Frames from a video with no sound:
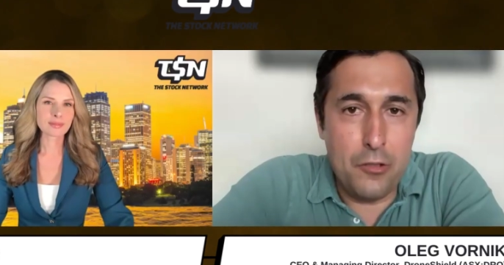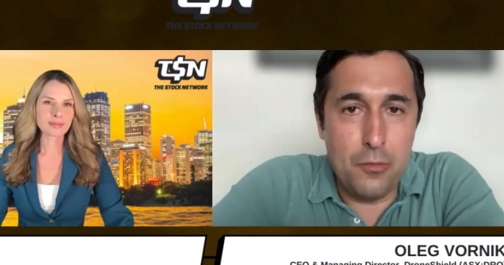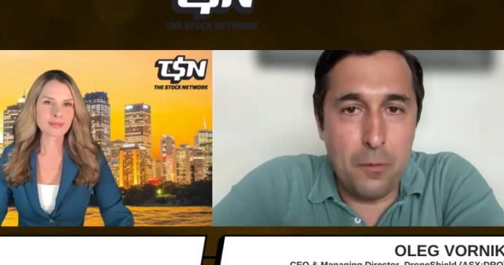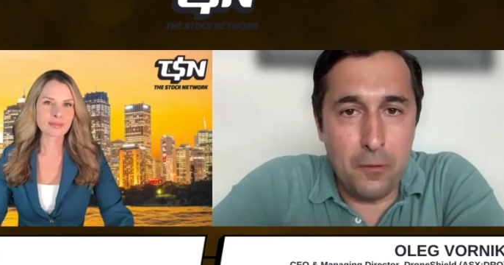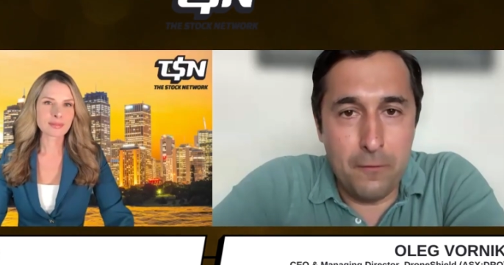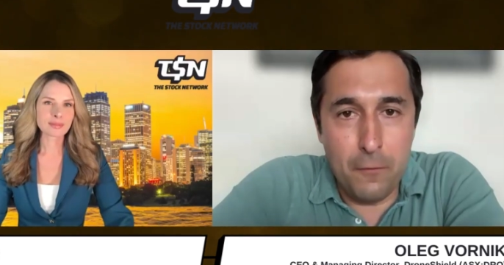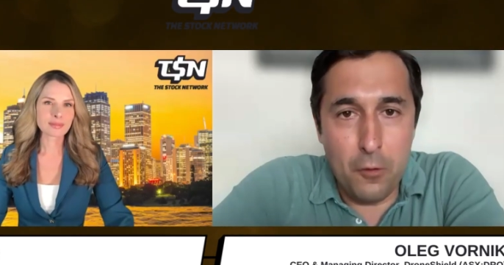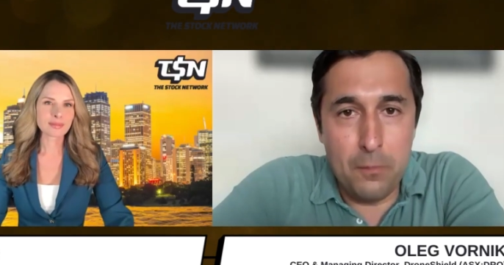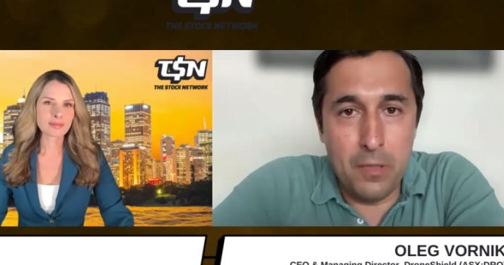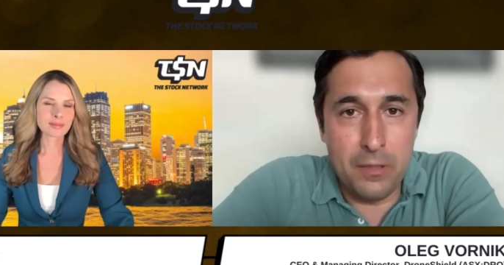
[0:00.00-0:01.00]

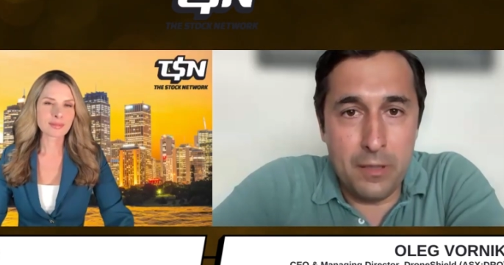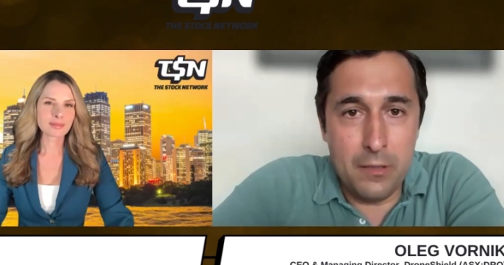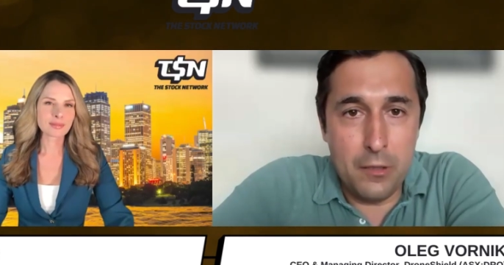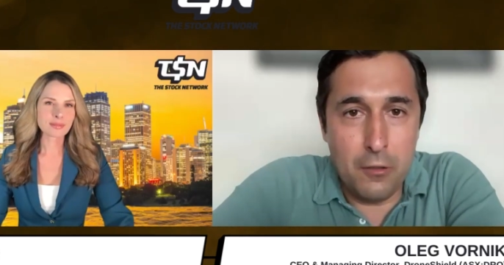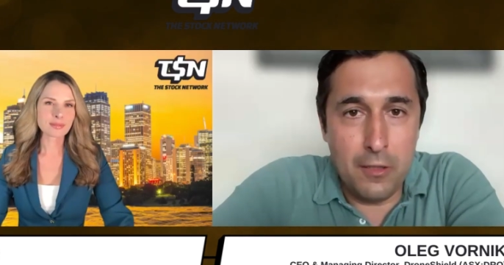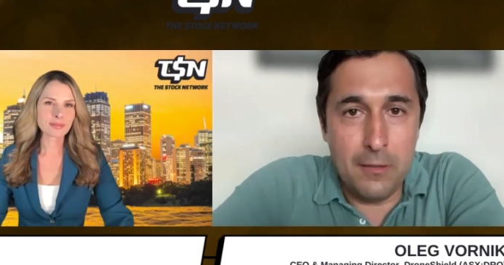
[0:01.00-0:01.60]
Speaker 1: $2.4 billion